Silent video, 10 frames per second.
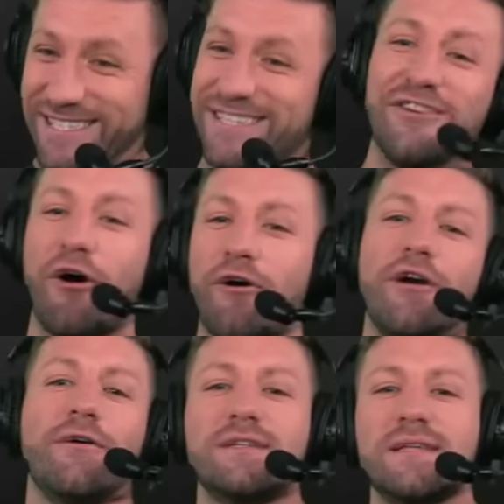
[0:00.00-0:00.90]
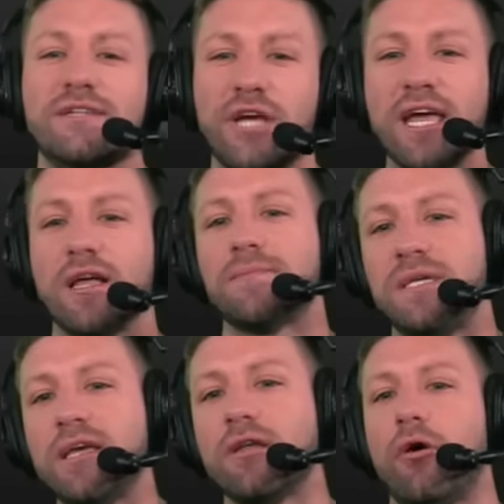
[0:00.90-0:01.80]
scenario is that Jacobs,
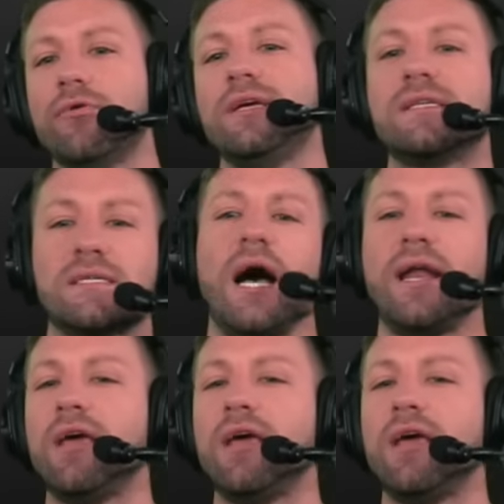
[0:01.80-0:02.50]
he can only sign